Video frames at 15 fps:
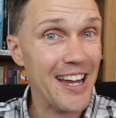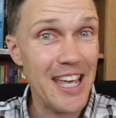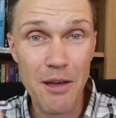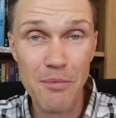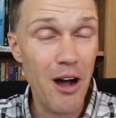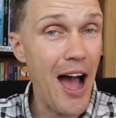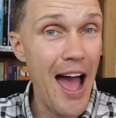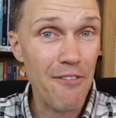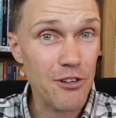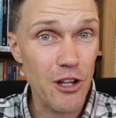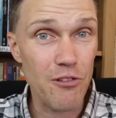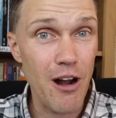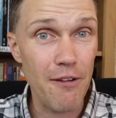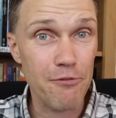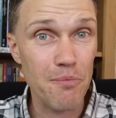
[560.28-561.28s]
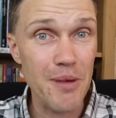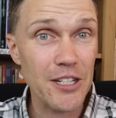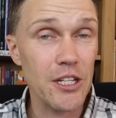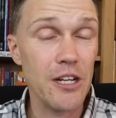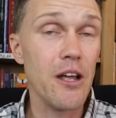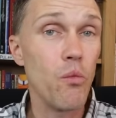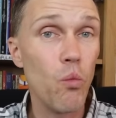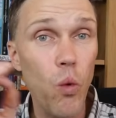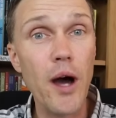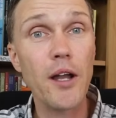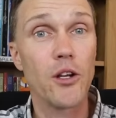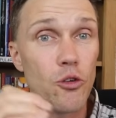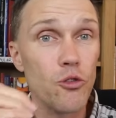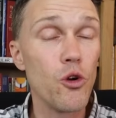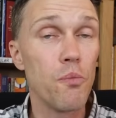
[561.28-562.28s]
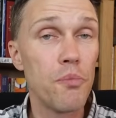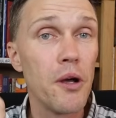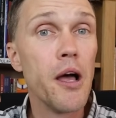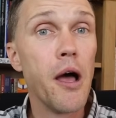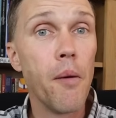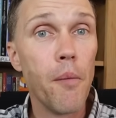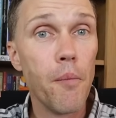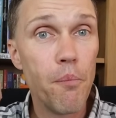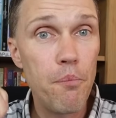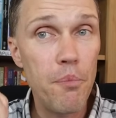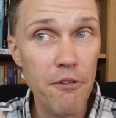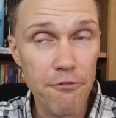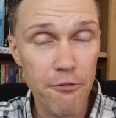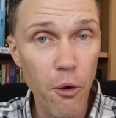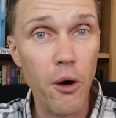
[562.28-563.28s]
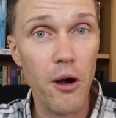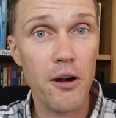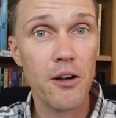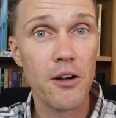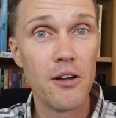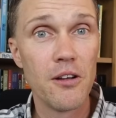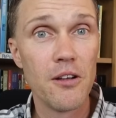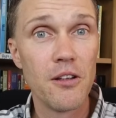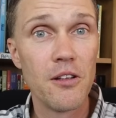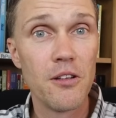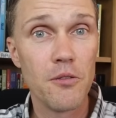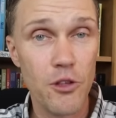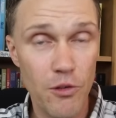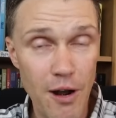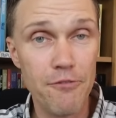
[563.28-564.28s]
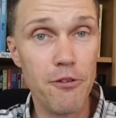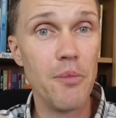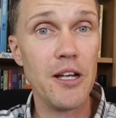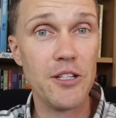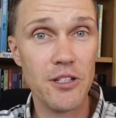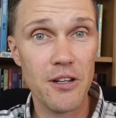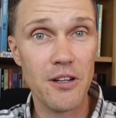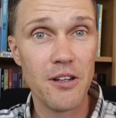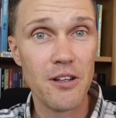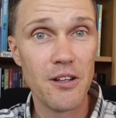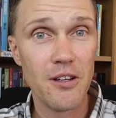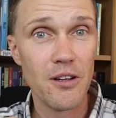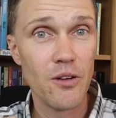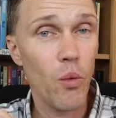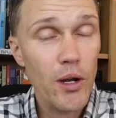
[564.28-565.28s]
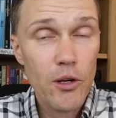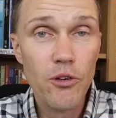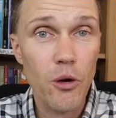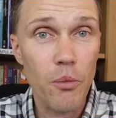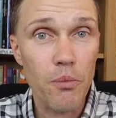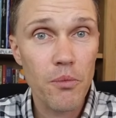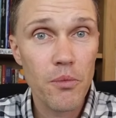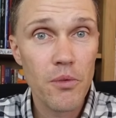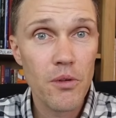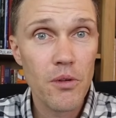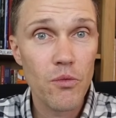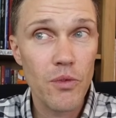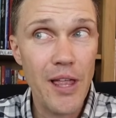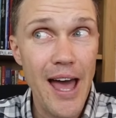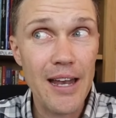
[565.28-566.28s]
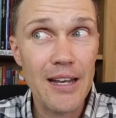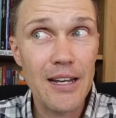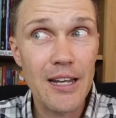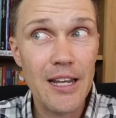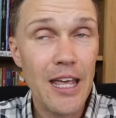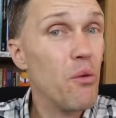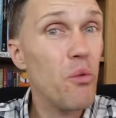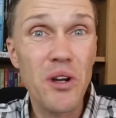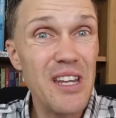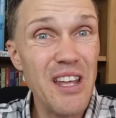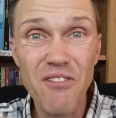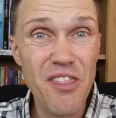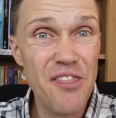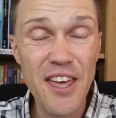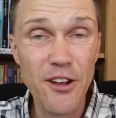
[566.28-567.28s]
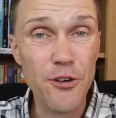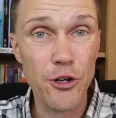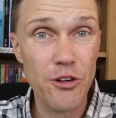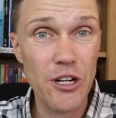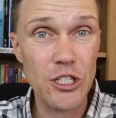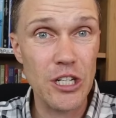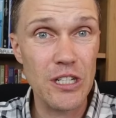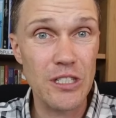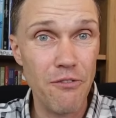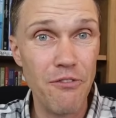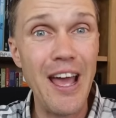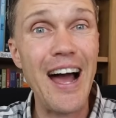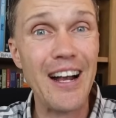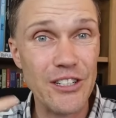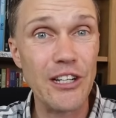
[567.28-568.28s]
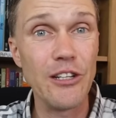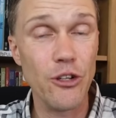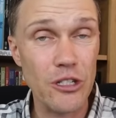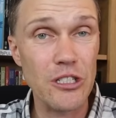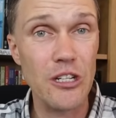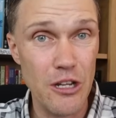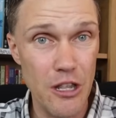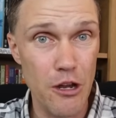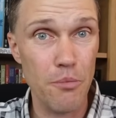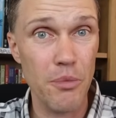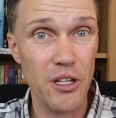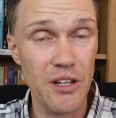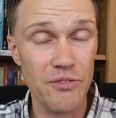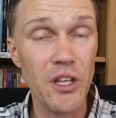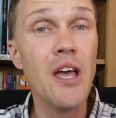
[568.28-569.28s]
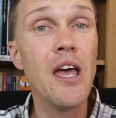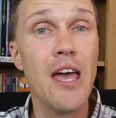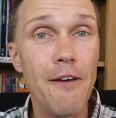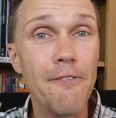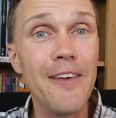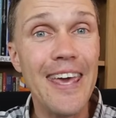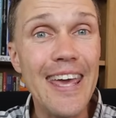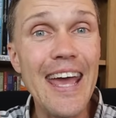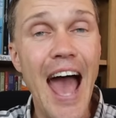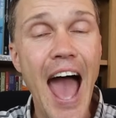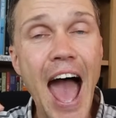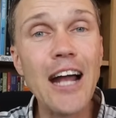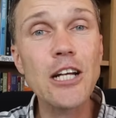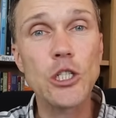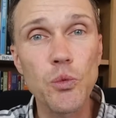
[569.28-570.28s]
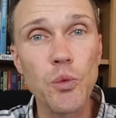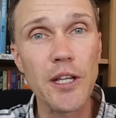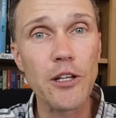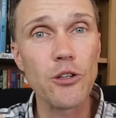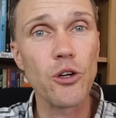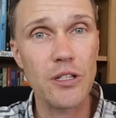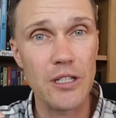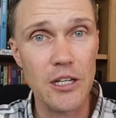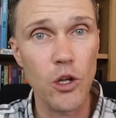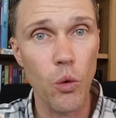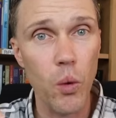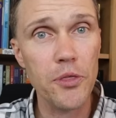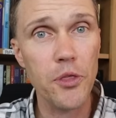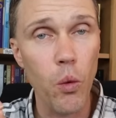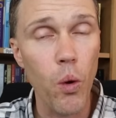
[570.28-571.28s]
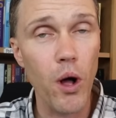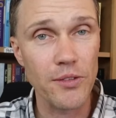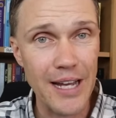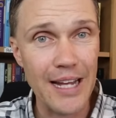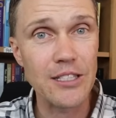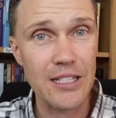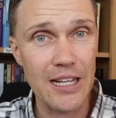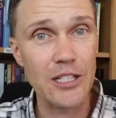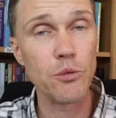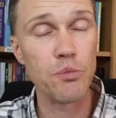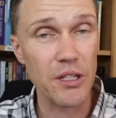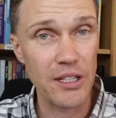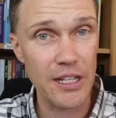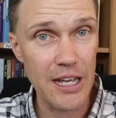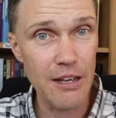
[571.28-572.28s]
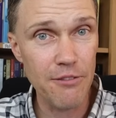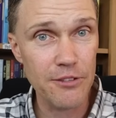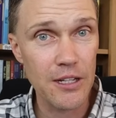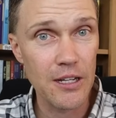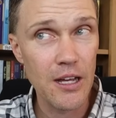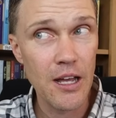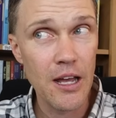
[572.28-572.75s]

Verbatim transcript: that came after the Reformation and one group before? the Reformation. One group that he wouldn't even think are Christians if he actually looked into their beliefs. If he actually looked into what the Waldensians believed,